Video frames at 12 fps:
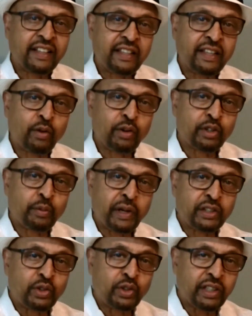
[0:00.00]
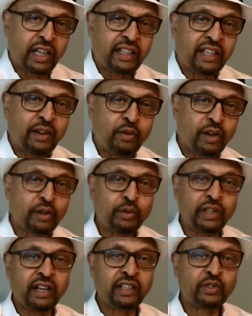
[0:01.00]
they want to make sure that they work with
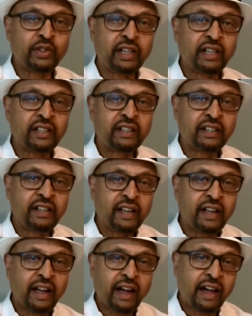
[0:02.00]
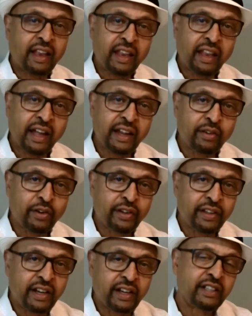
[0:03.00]
Eritrea, align all
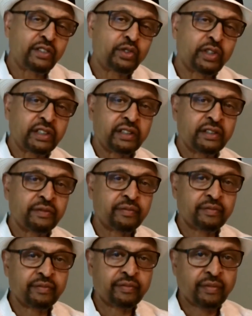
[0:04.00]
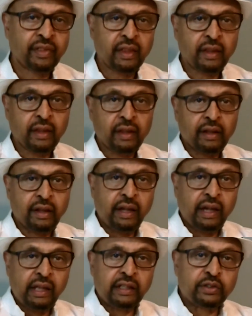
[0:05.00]
their interests.
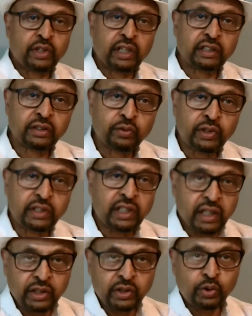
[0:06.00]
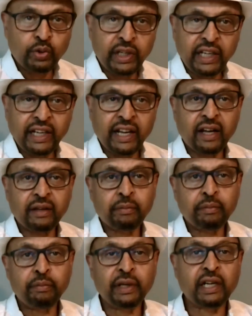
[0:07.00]
Eritrea's return to IGAD
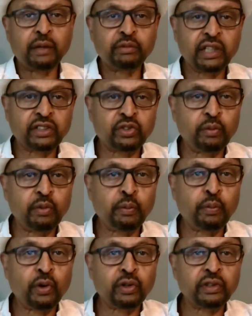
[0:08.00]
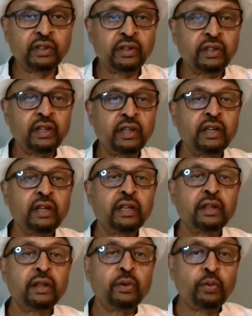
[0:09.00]
becomes extremely important.
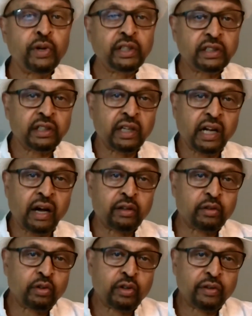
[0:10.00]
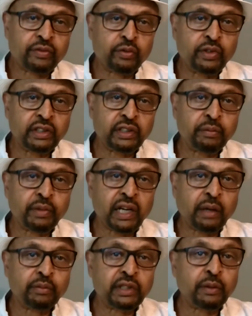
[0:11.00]
The regional outlook of the region
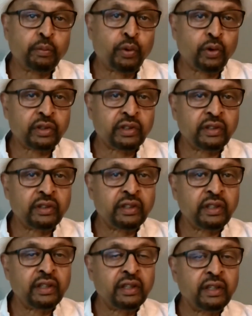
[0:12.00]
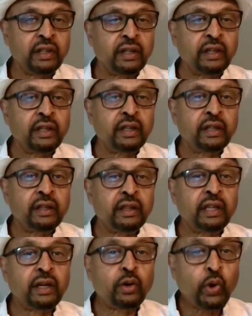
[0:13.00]
becomes important.
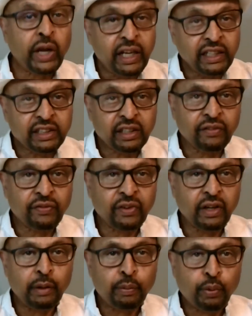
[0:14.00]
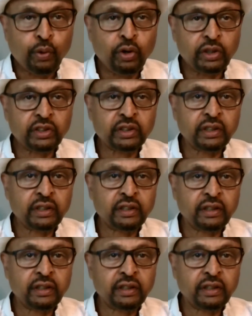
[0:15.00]
The cohesive approach